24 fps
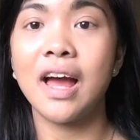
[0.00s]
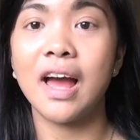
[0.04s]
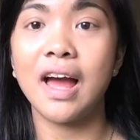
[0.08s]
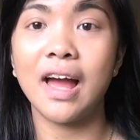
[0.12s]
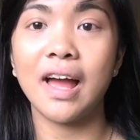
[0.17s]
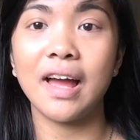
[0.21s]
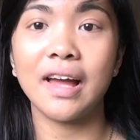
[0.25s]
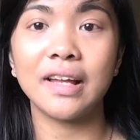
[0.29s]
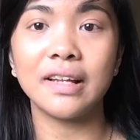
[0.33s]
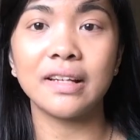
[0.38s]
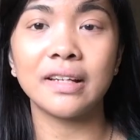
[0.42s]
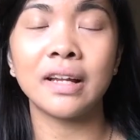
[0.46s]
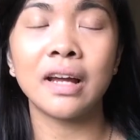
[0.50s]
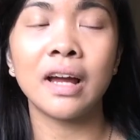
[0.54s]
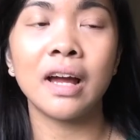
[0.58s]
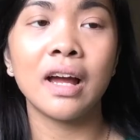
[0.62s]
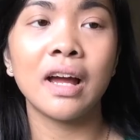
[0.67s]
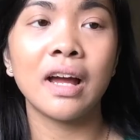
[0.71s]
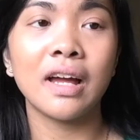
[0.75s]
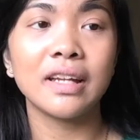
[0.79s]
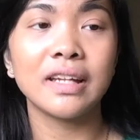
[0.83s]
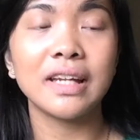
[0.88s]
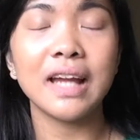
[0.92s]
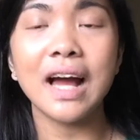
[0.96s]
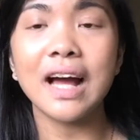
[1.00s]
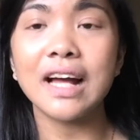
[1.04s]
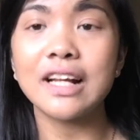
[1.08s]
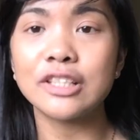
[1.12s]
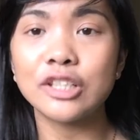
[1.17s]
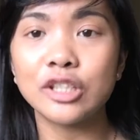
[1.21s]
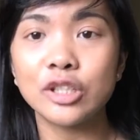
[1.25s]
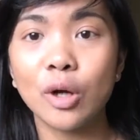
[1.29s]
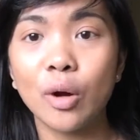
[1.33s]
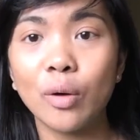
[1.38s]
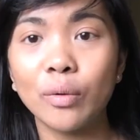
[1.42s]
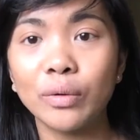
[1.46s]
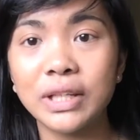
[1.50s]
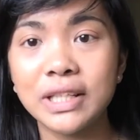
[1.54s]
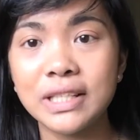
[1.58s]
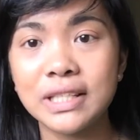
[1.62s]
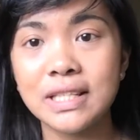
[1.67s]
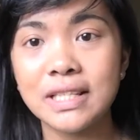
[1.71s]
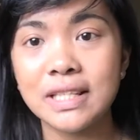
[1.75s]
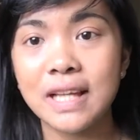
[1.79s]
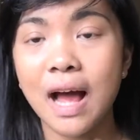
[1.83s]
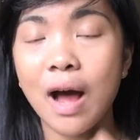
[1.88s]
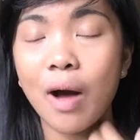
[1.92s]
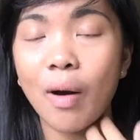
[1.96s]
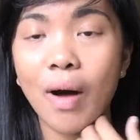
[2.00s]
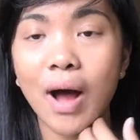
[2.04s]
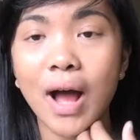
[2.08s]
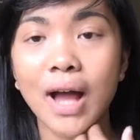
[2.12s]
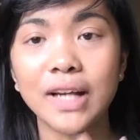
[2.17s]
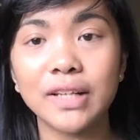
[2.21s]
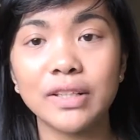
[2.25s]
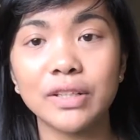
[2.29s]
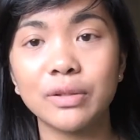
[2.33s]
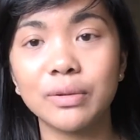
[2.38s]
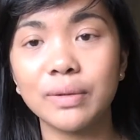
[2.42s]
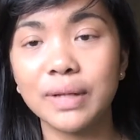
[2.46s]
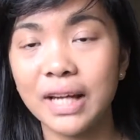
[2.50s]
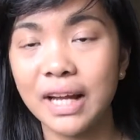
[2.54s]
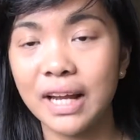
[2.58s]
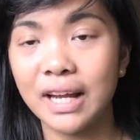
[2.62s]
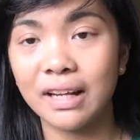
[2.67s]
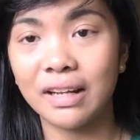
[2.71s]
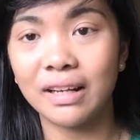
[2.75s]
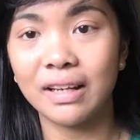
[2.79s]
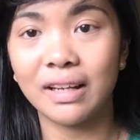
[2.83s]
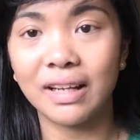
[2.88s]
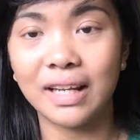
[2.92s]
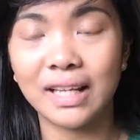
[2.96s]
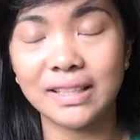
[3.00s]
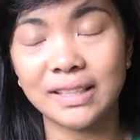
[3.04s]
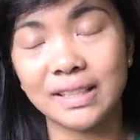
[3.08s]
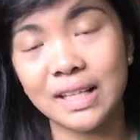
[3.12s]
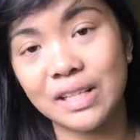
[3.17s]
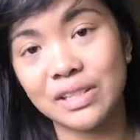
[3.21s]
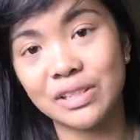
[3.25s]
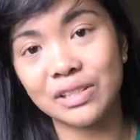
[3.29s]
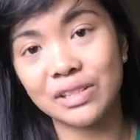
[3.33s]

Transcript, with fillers: And yeah, so this is how I do it, and let's get